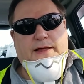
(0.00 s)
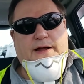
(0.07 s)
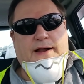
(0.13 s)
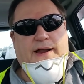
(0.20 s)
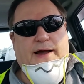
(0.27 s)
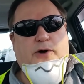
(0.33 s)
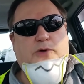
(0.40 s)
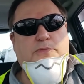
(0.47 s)

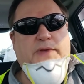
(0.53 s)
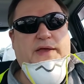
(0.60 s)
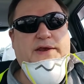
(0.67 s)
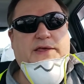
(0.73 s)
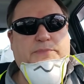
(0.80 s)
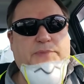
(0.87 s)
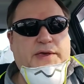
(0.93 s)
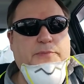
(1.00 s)
How many
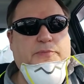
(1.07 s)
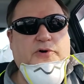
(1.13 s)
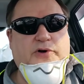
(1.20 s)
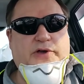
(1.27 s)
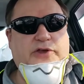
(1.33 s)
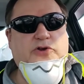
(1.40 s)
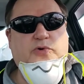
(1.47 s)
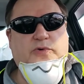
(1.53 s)
people
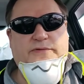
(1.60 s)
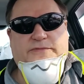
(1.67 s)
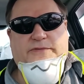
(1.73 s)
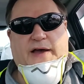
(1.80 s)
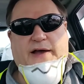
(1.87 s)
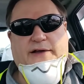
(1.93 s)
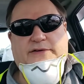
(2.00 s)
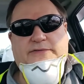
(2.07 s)
can you
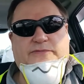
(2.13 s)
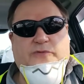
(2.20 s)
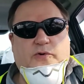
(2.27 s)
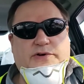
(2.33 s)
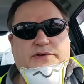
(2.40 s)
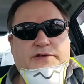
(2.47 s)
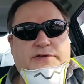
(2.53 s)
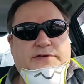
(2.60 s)
infect in
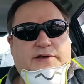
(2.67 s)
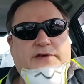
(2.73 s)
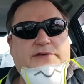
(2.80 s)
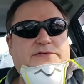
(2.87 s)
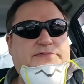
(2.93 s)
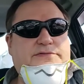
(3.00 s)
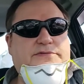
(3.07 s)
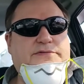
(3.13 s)
14
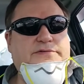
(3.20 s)
days?